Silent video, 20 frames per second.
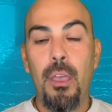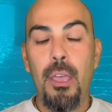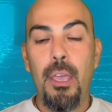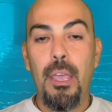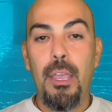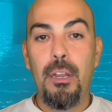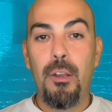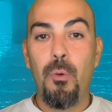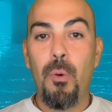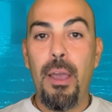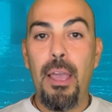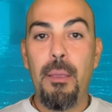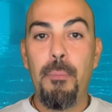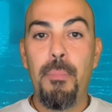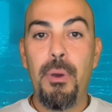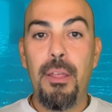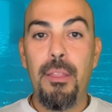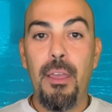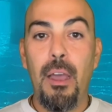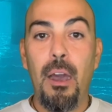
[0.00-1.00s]
anyway,
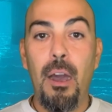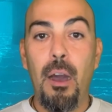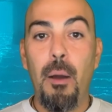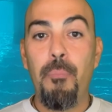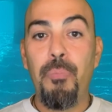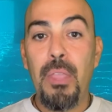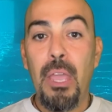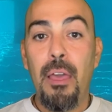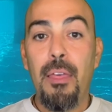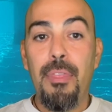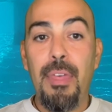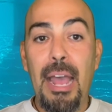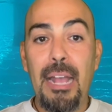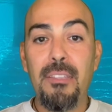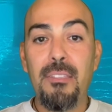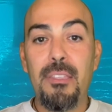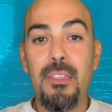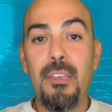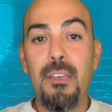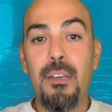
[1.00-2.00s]
but
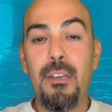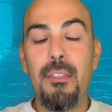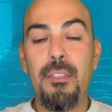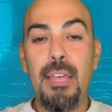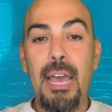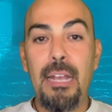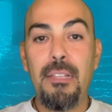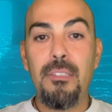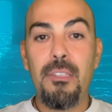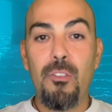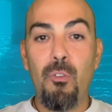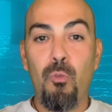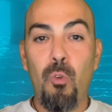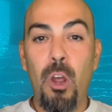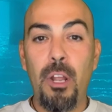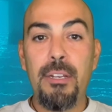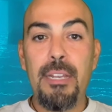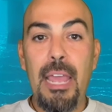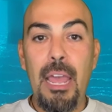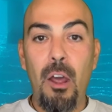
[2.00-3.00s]
that's the
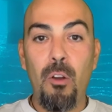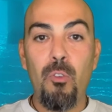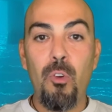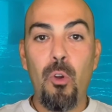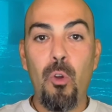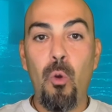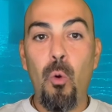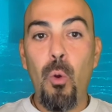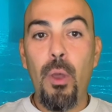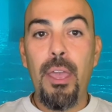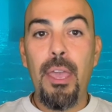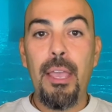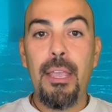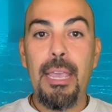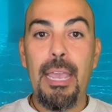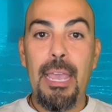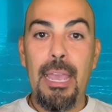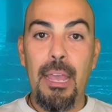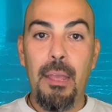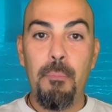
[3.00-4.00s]
rundown real quick,
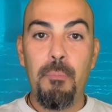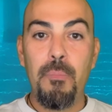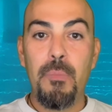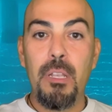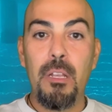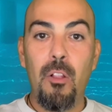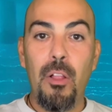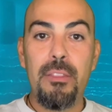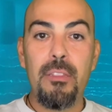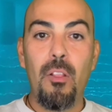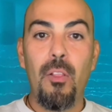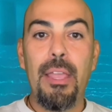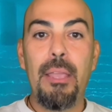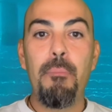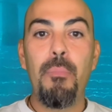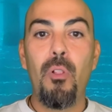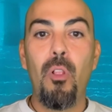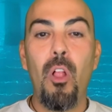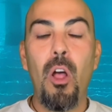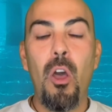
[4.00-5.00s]
and click the link
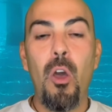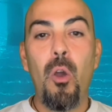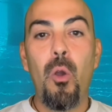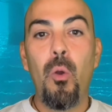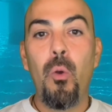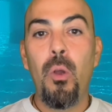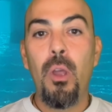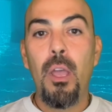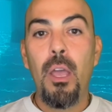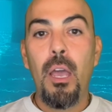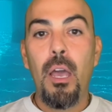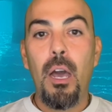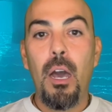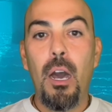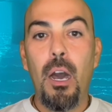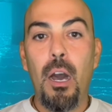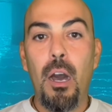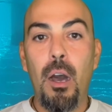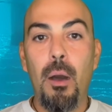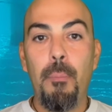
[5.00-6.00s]
below
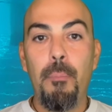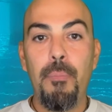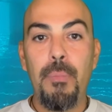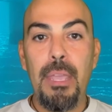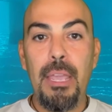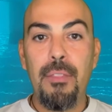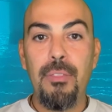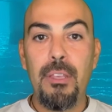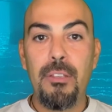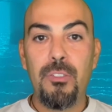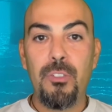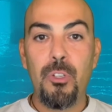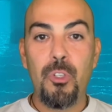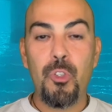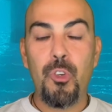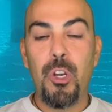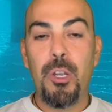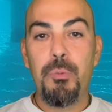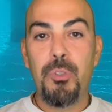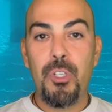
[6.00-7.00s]
in this
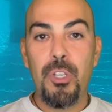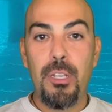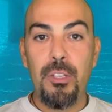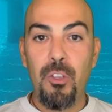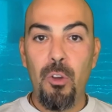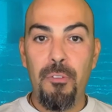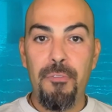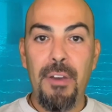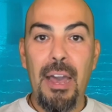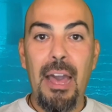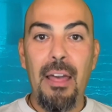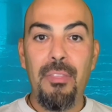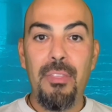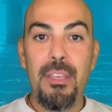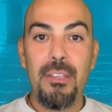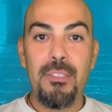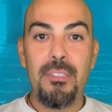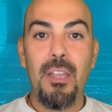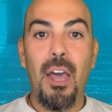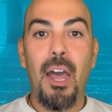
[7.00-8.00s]
description. You'll find
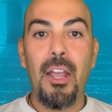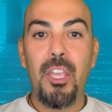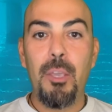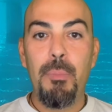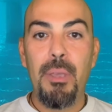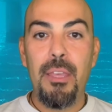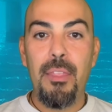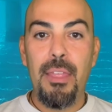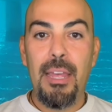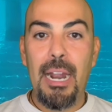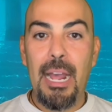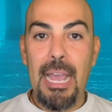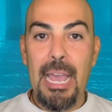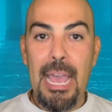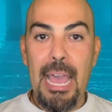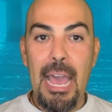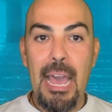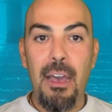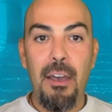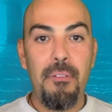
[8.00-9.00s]
this document that I
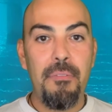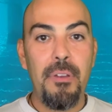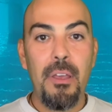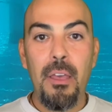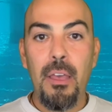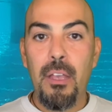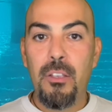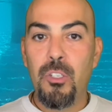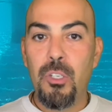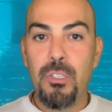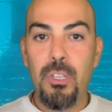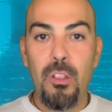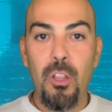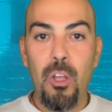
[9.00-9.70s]
have, just